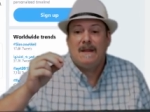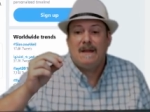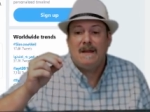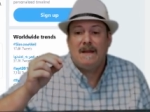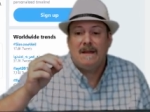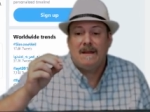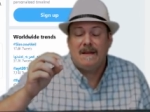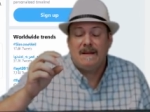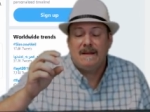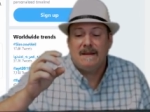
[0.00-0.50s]
uh,
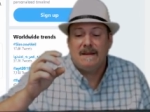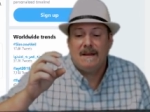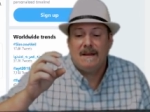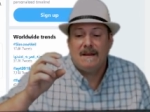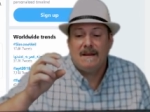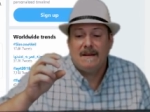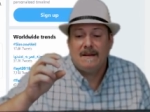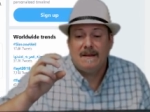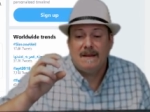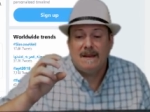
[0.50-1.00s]

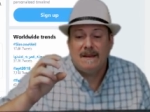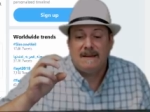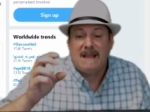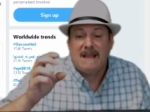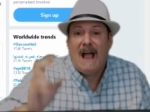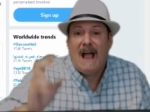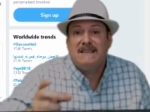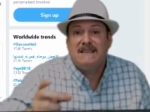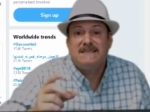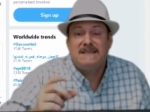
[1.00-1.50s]
uh, and
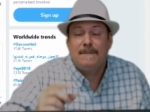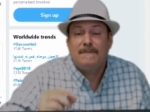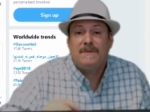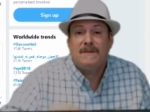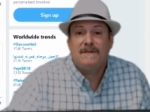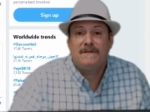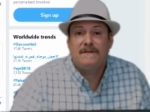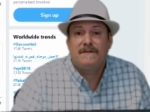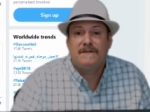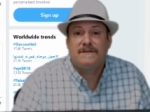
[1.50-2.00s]

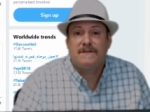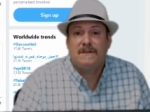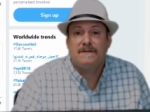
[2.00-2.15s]
concept of,